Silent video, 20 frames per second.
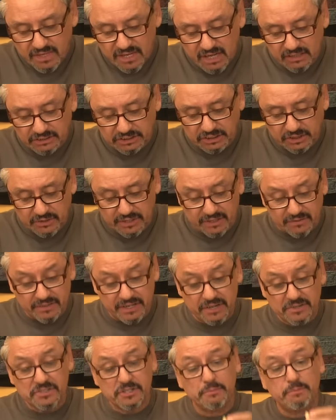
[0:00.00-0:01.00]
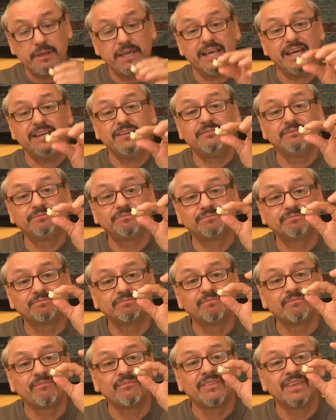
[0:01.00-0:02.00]
I'll show you. There's the pit.
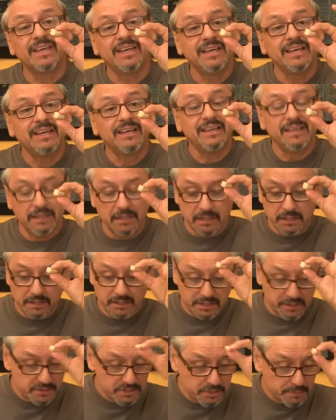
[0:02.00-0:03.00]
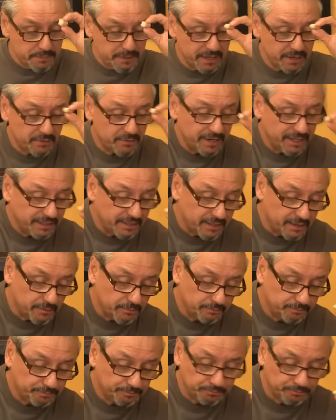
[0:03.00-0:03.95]
There's the pit right there.